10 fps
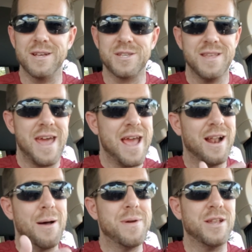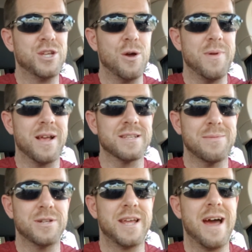So they hate on me too because I'm
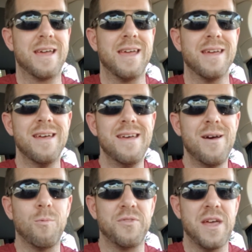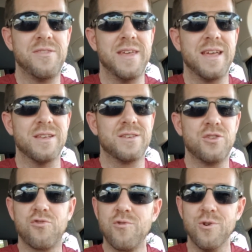attacking what they think is
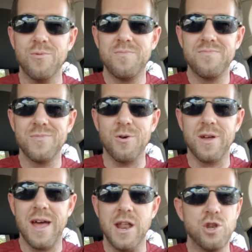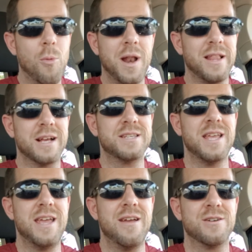true, okay? And nobody likes to
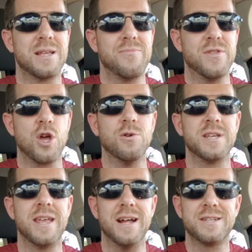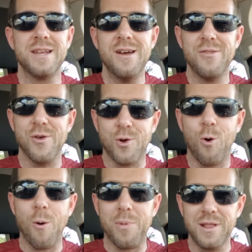hear something that goes against their
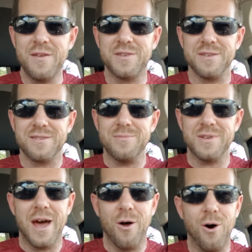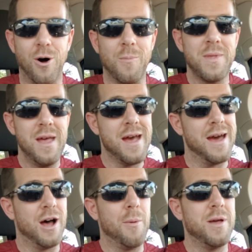core belief systems at all.
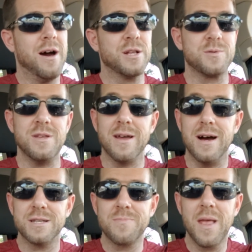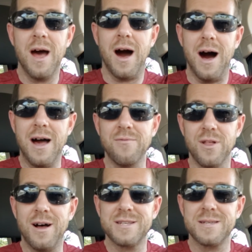And I'll be honest with you guys, I've
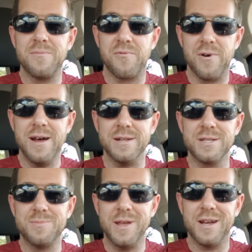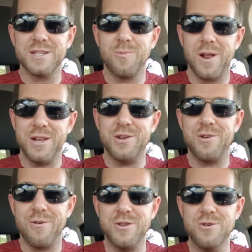lost some friends because of what I do
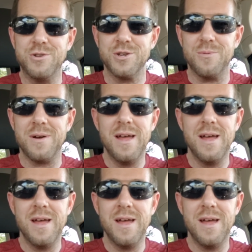here on YouTube.